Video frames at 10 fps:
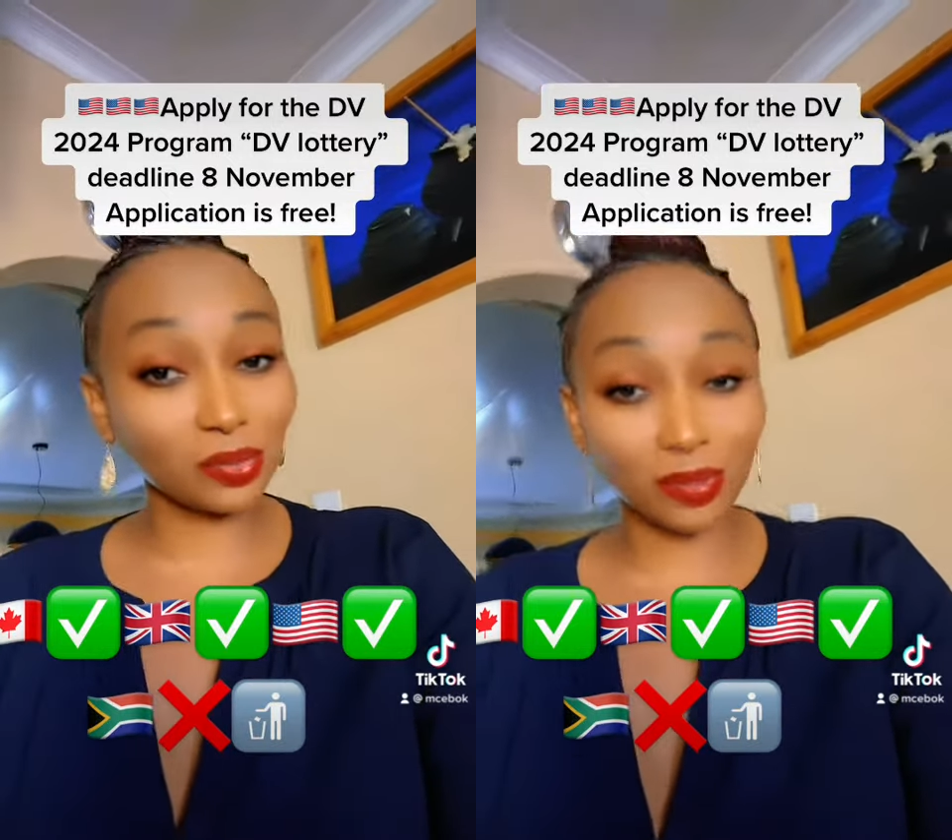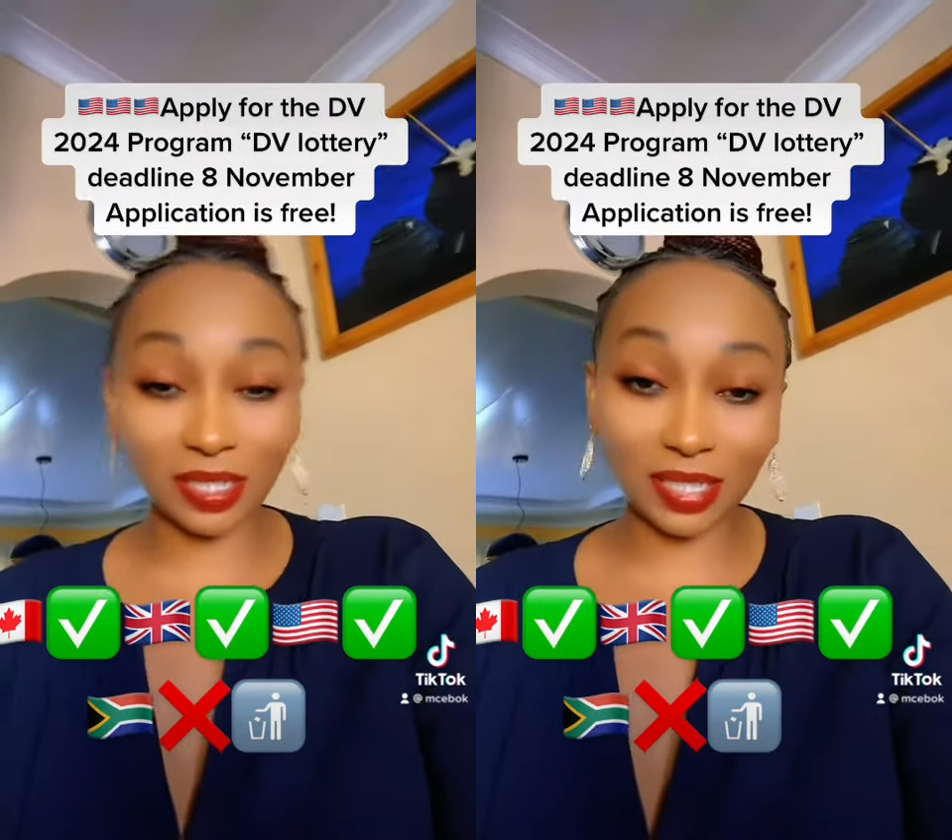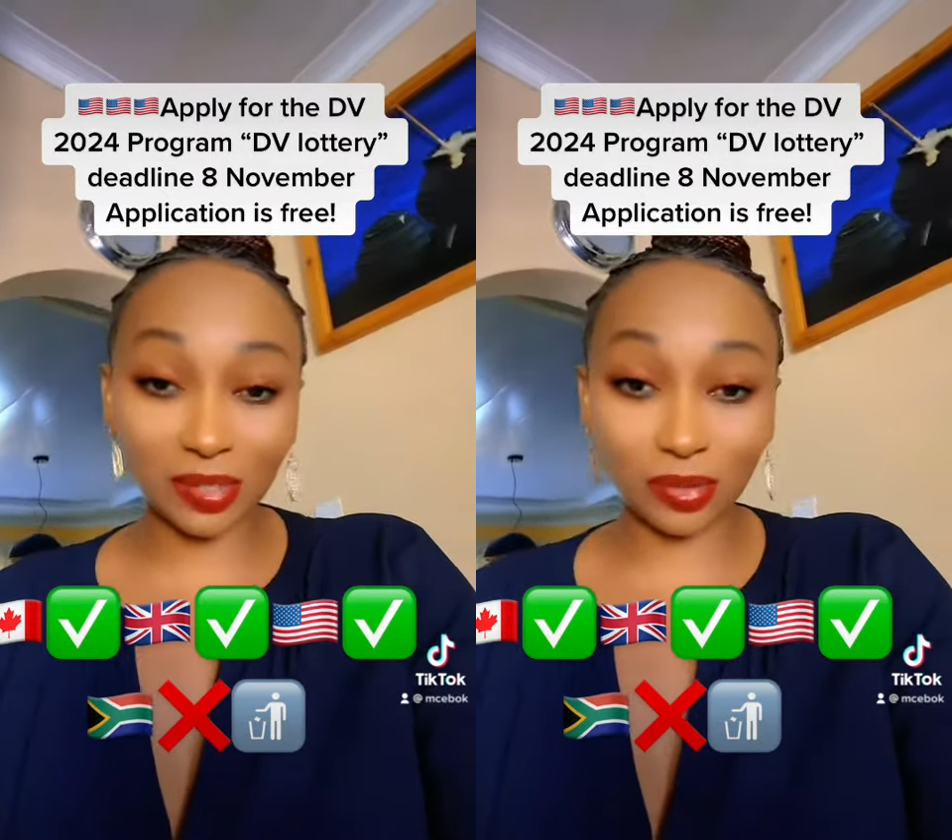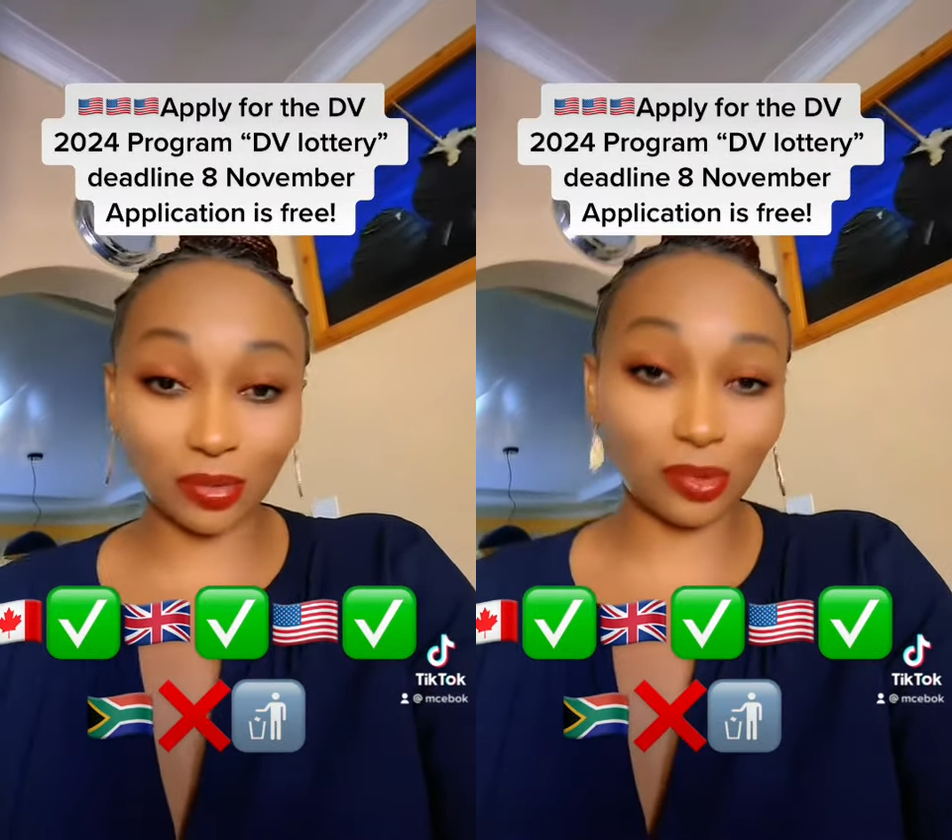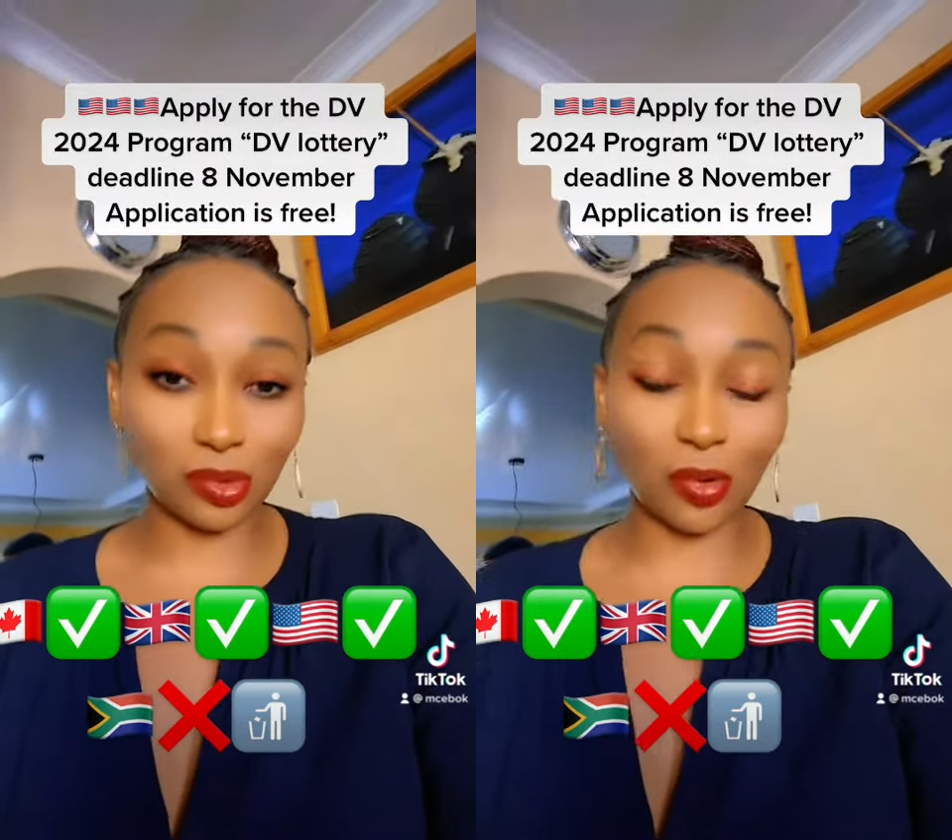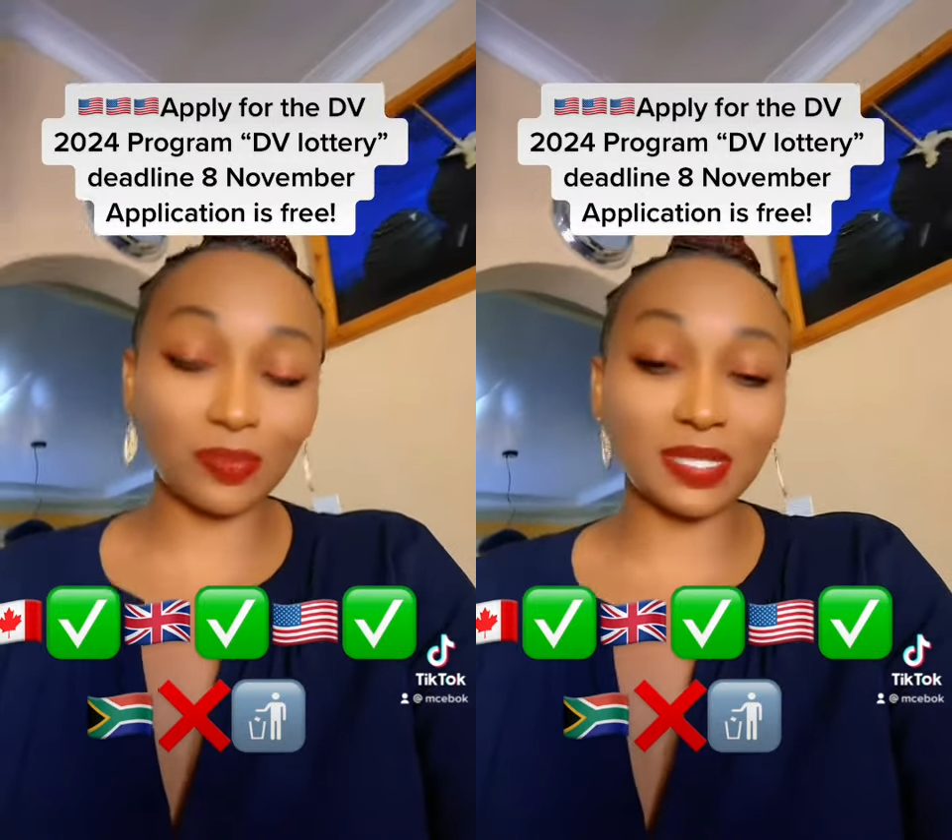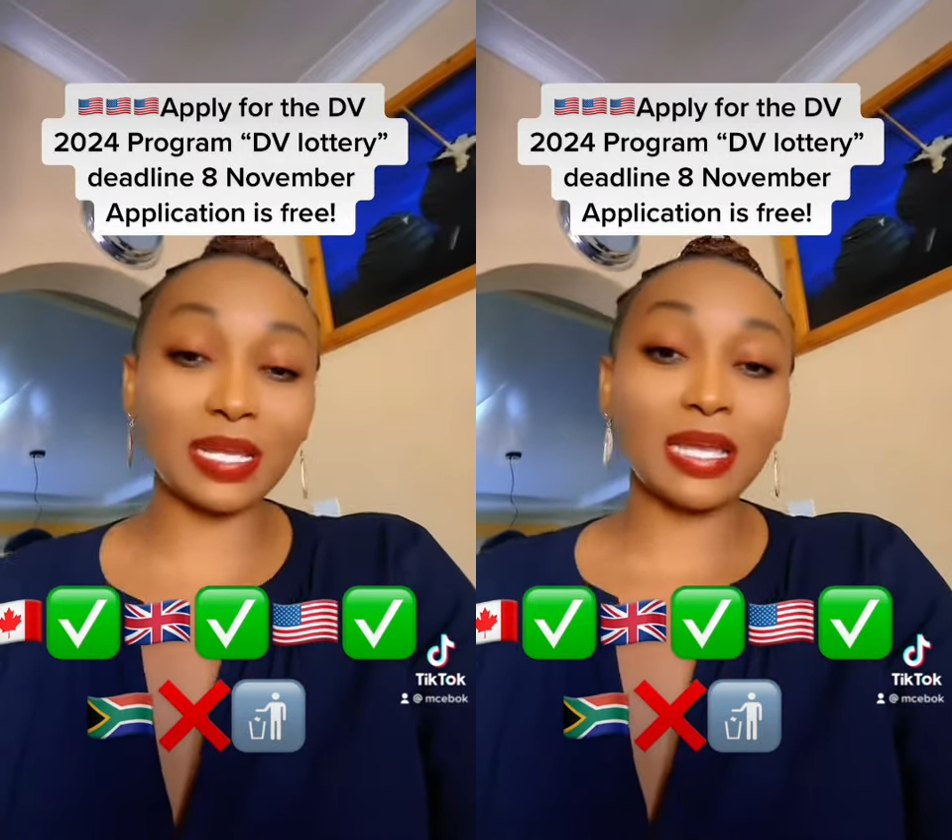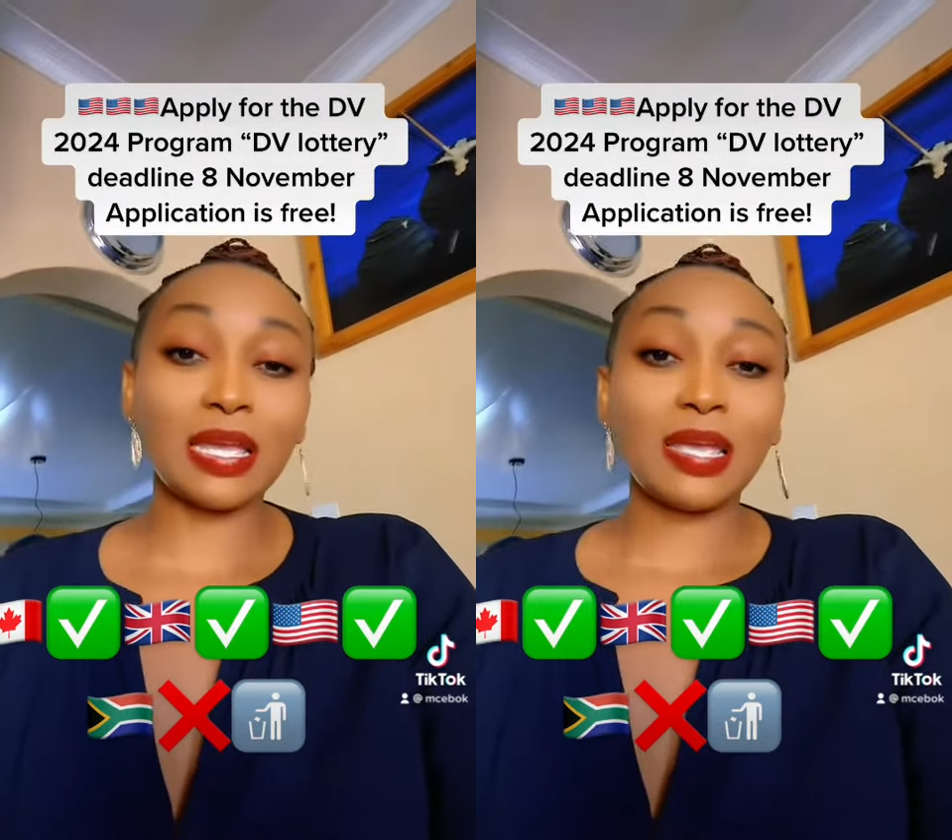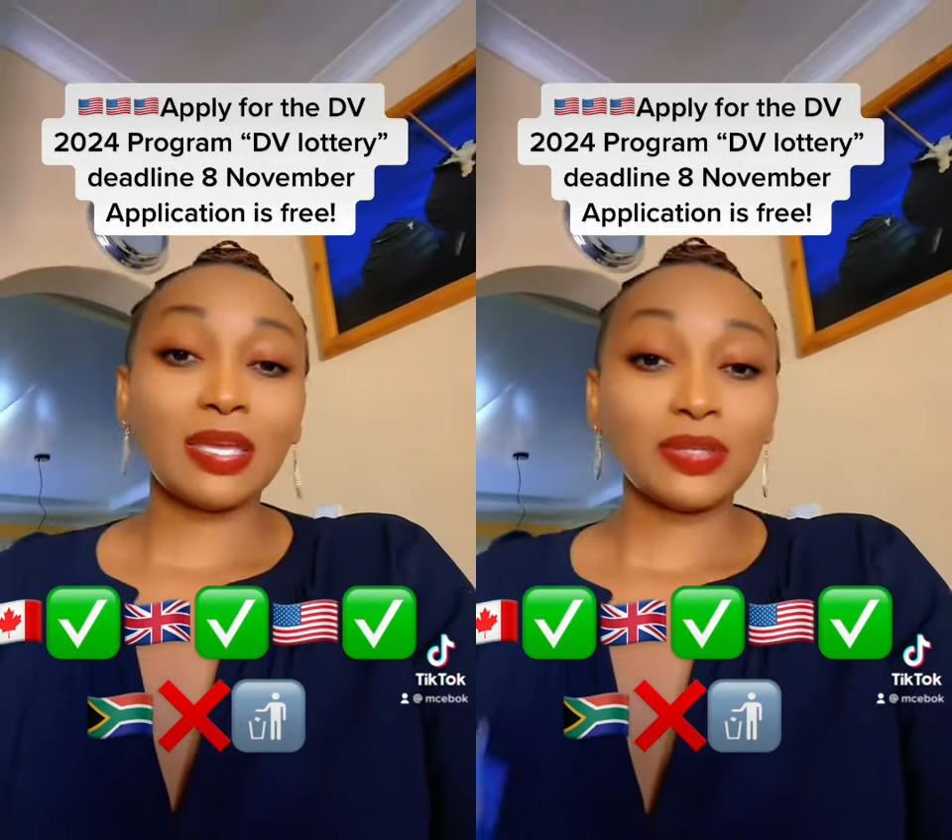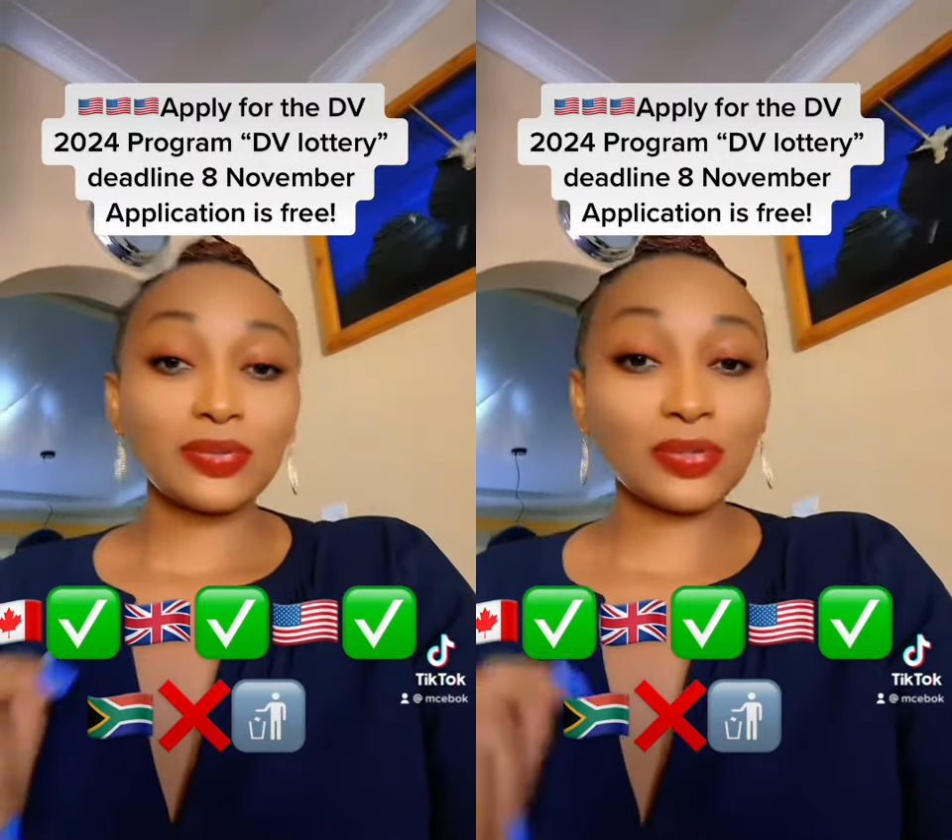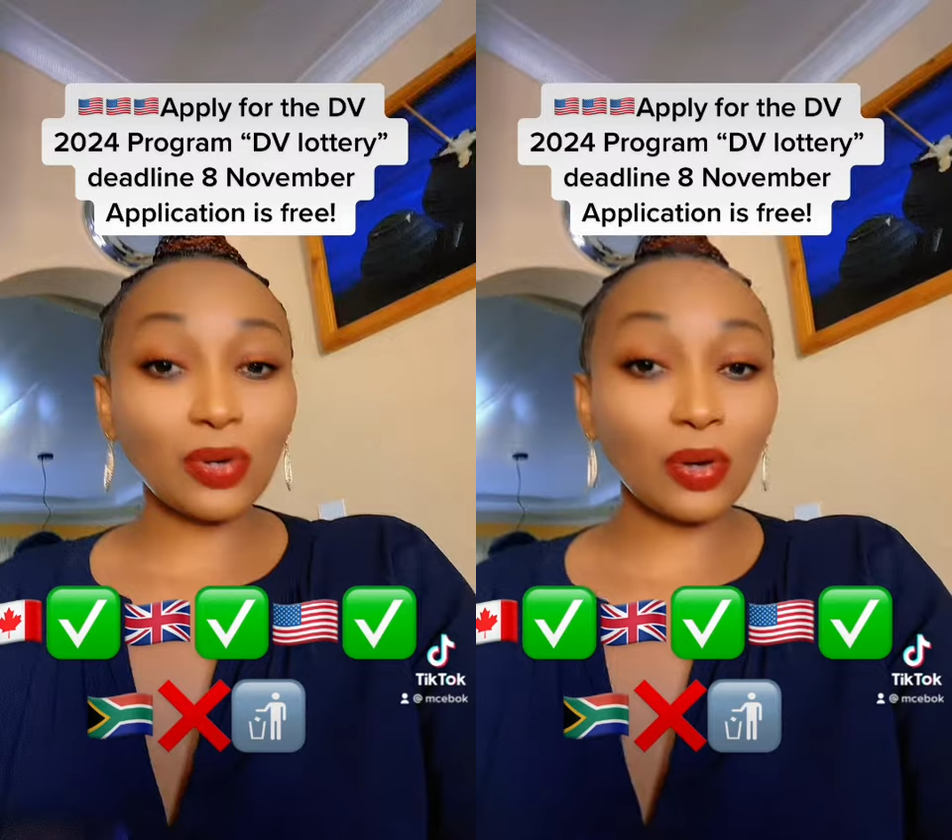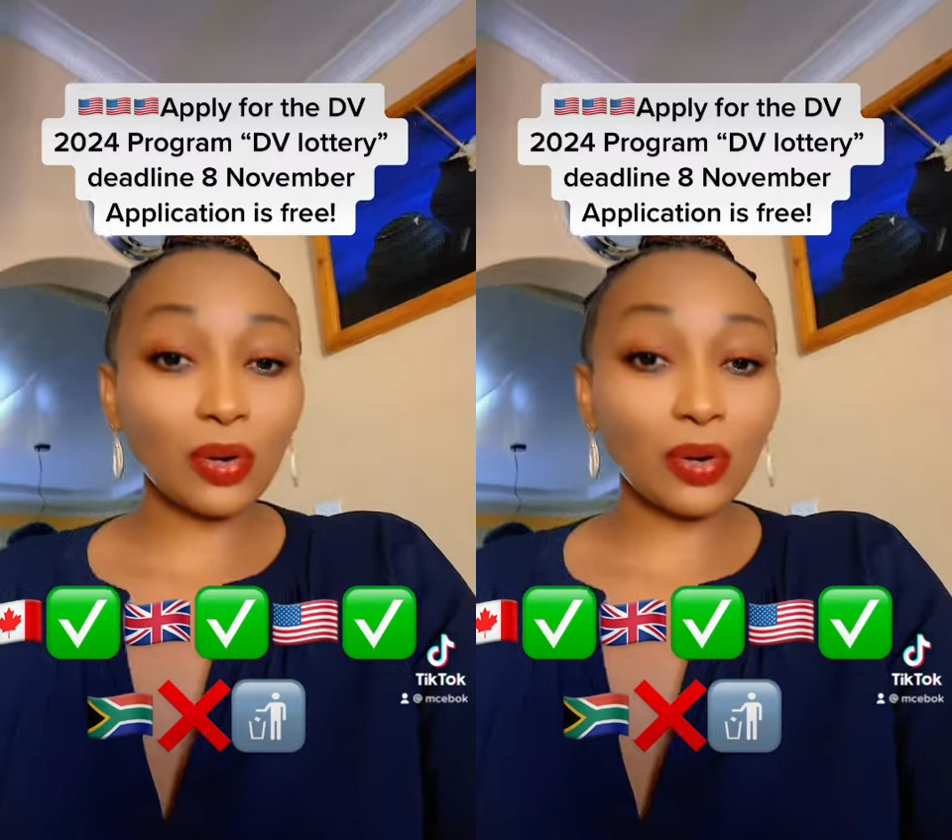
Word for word: to create new jobs so